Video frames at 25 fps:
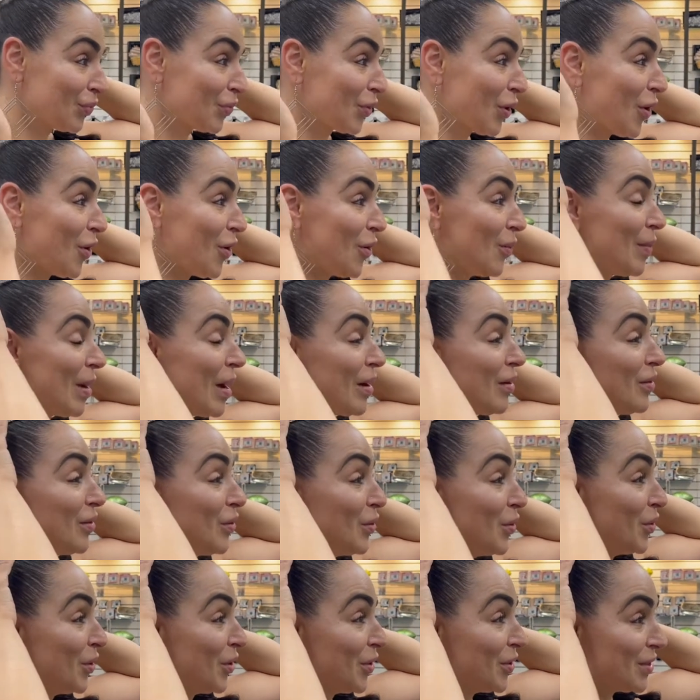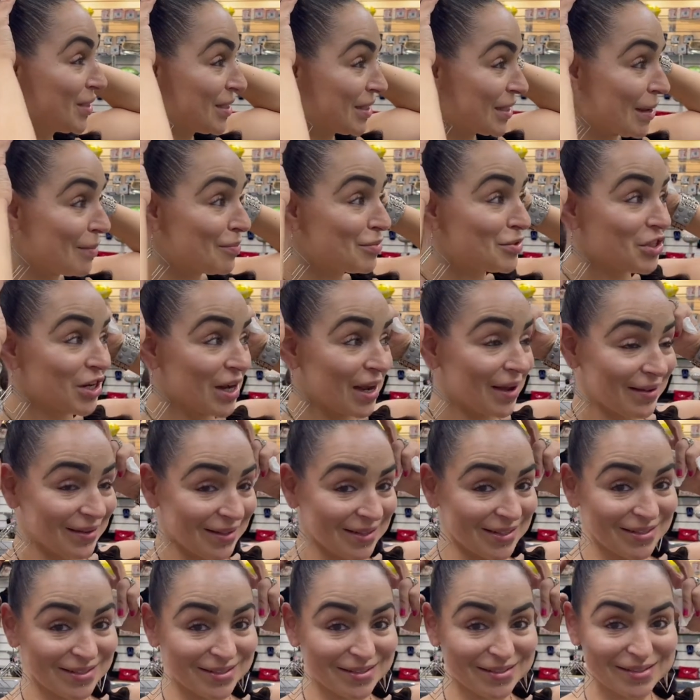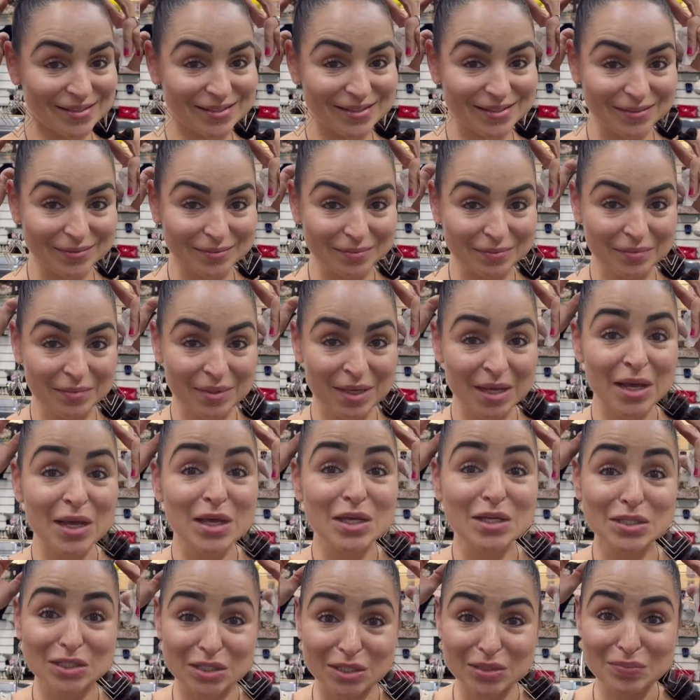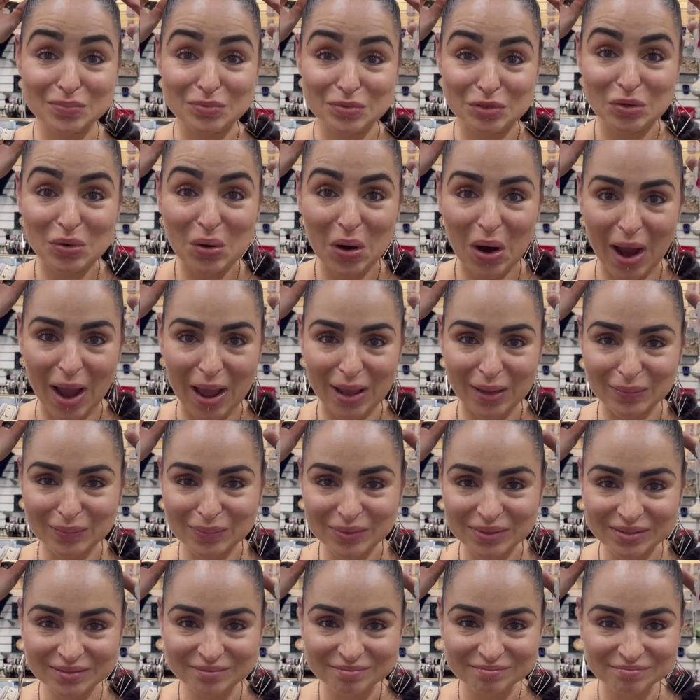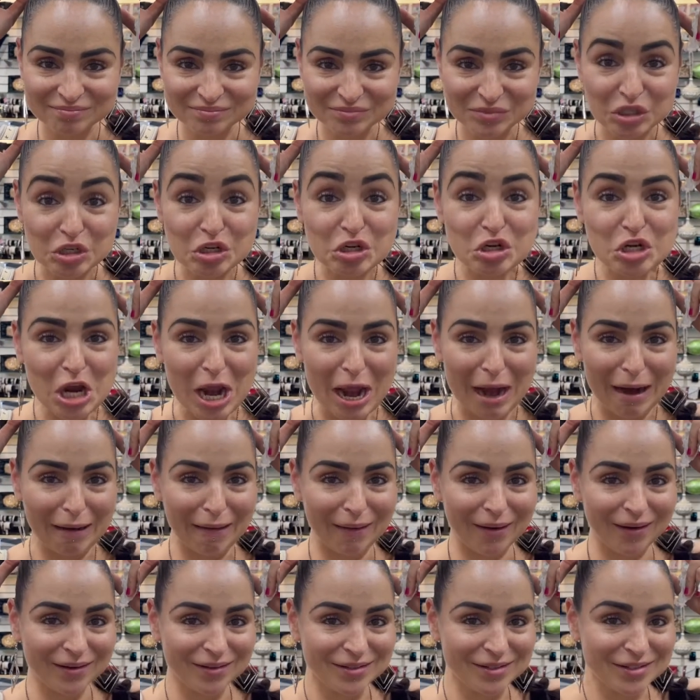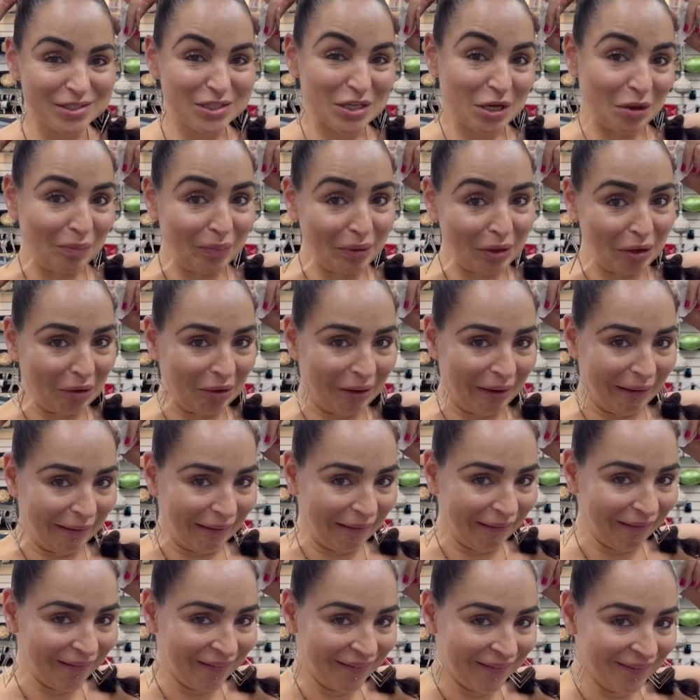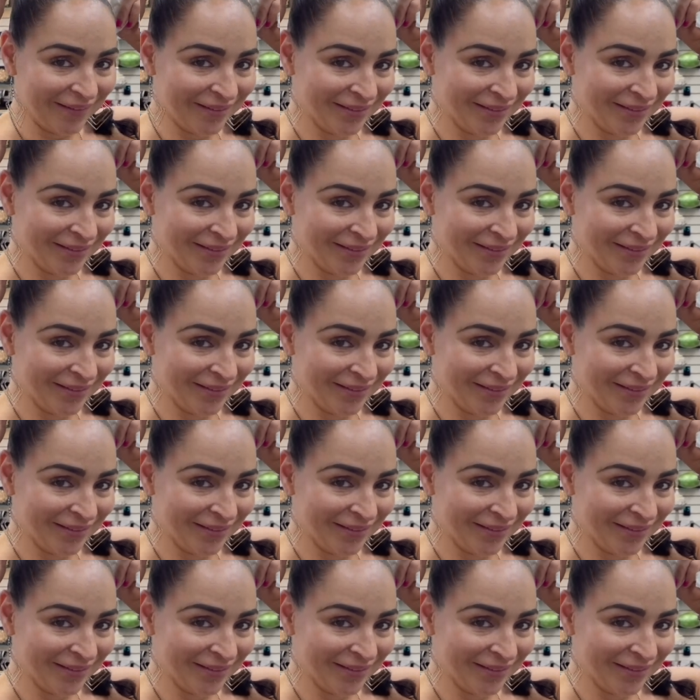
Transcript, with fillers: All my loyal subjects, subscribe, share, don't be greedy.